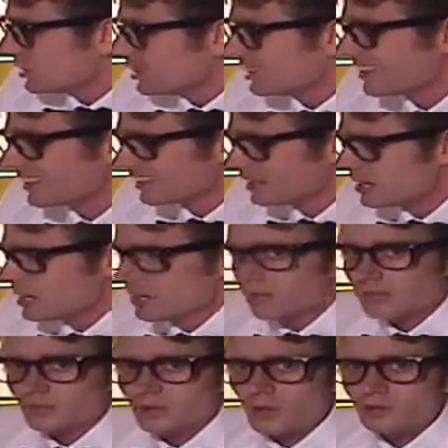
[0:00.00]
you!
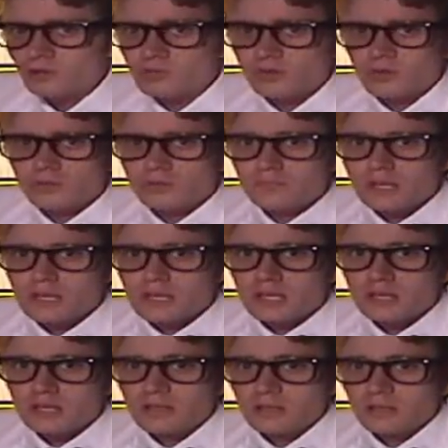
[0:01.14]
Don't sue
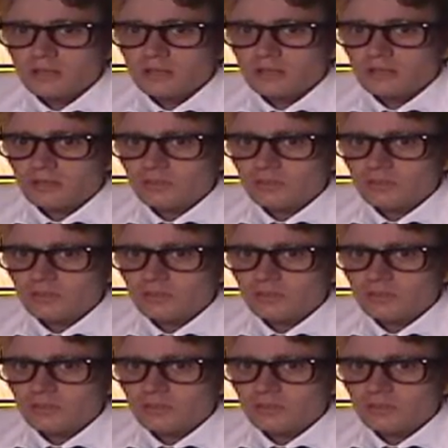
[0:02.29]
me.